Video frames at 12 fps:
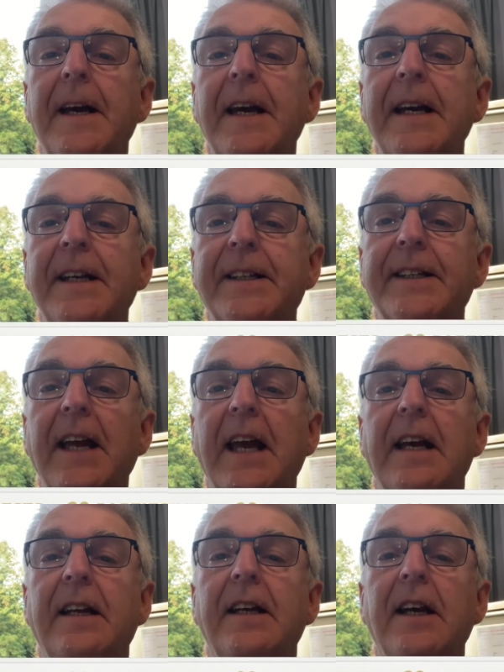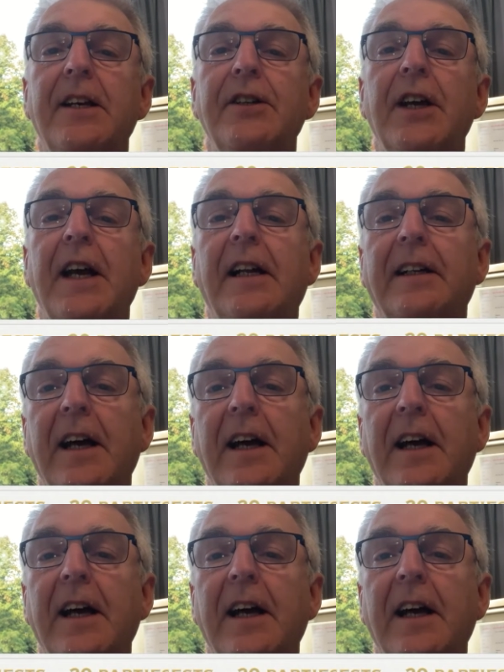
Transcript: Instead, she held